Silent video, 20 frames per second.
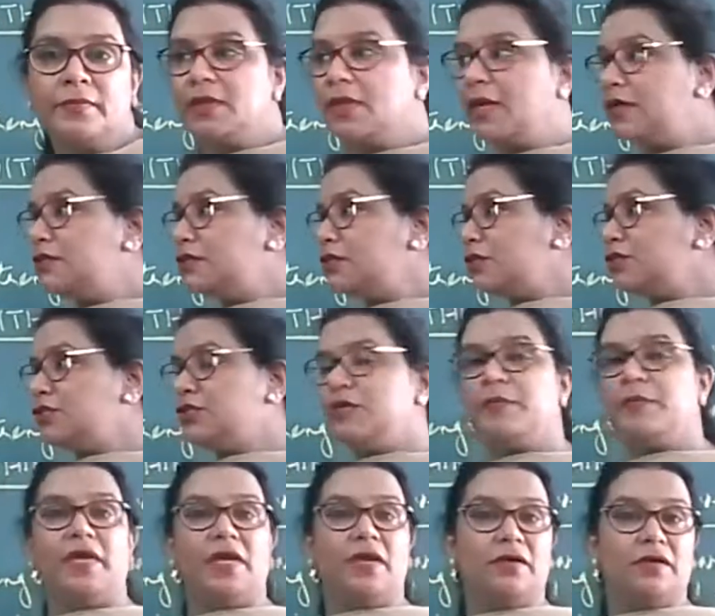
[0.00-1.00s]
Yeah, so you
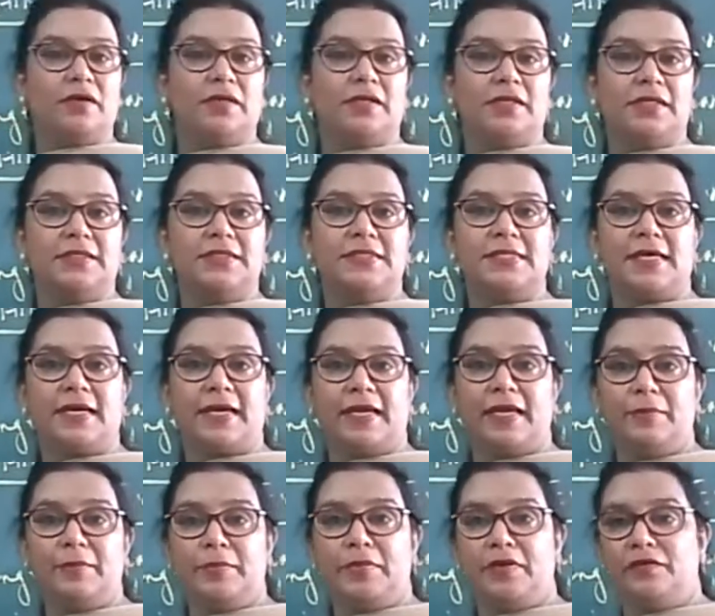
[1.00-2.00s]
should be on uh,
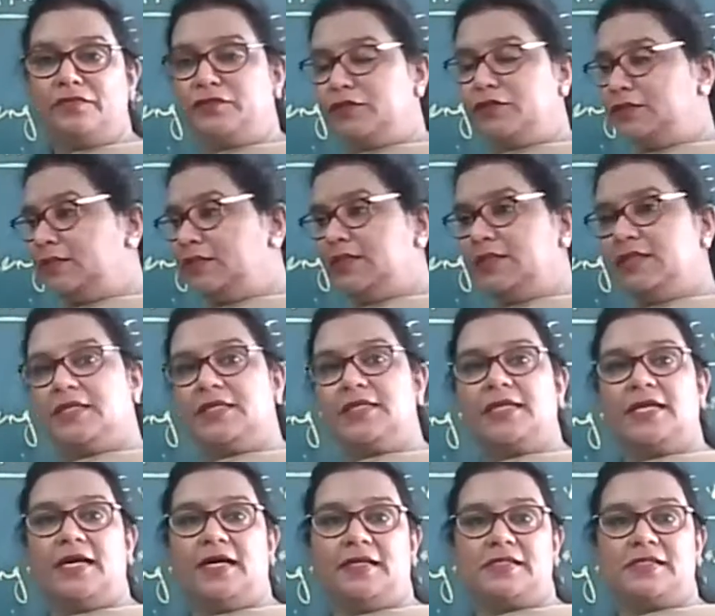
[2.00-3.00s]
time uh, for the
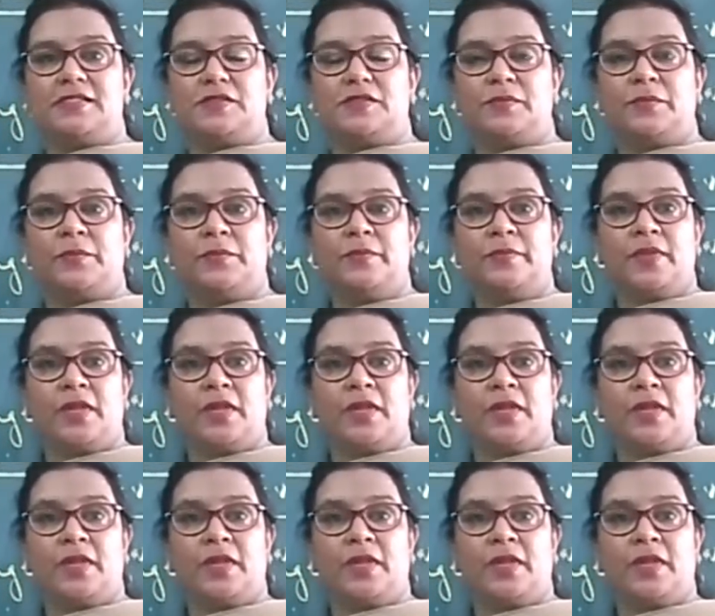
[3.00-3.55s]
class.